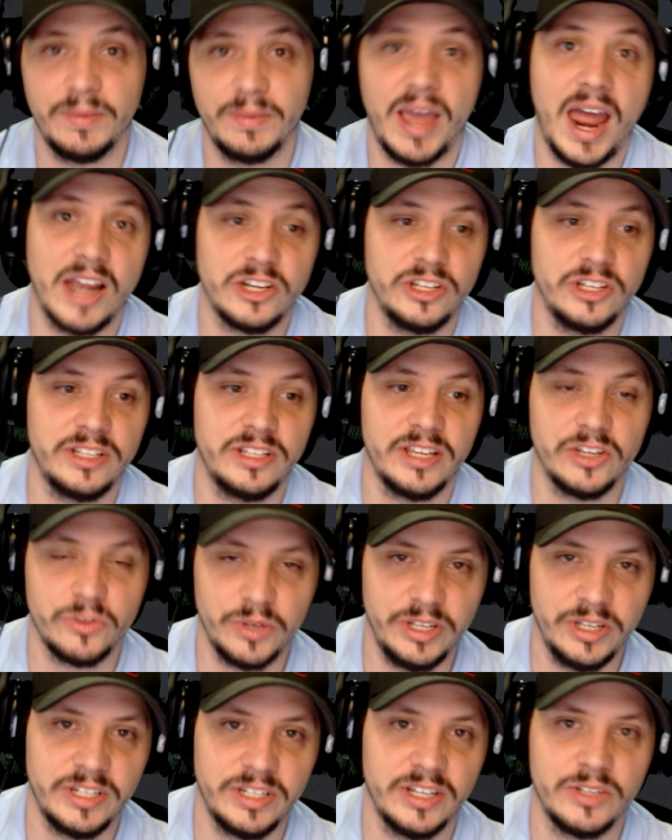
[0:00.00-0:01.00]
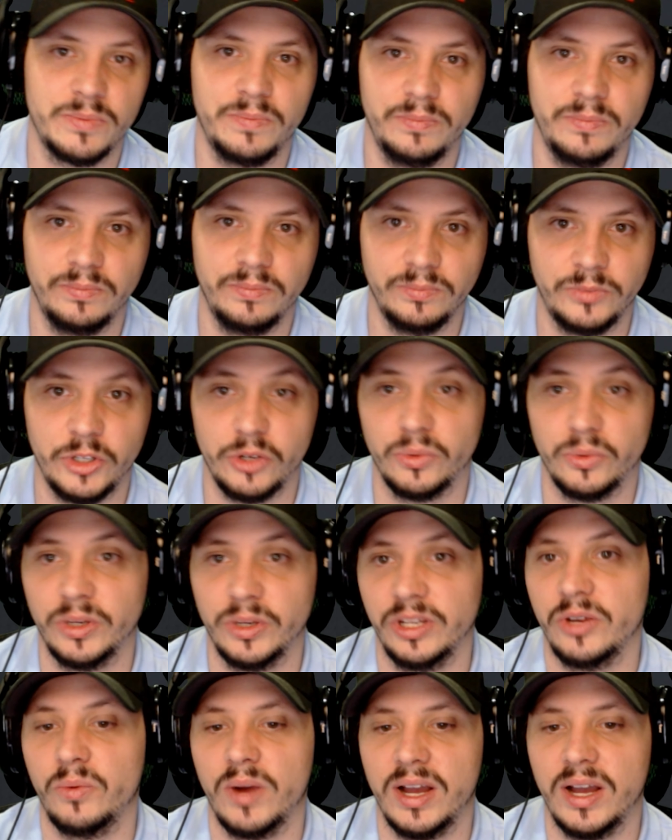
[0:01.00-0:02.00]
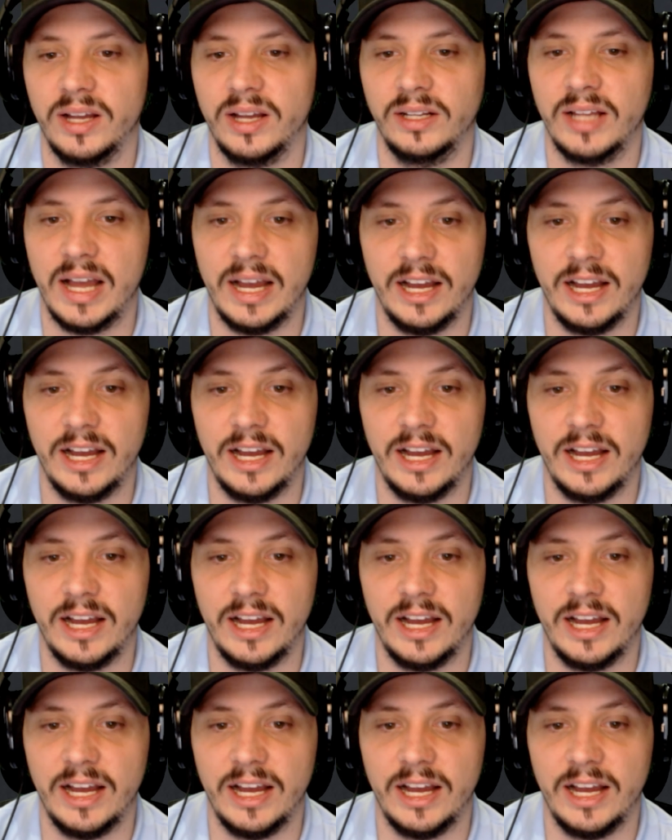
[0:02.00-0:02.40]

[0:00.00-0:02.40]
Actually, it really does do really well.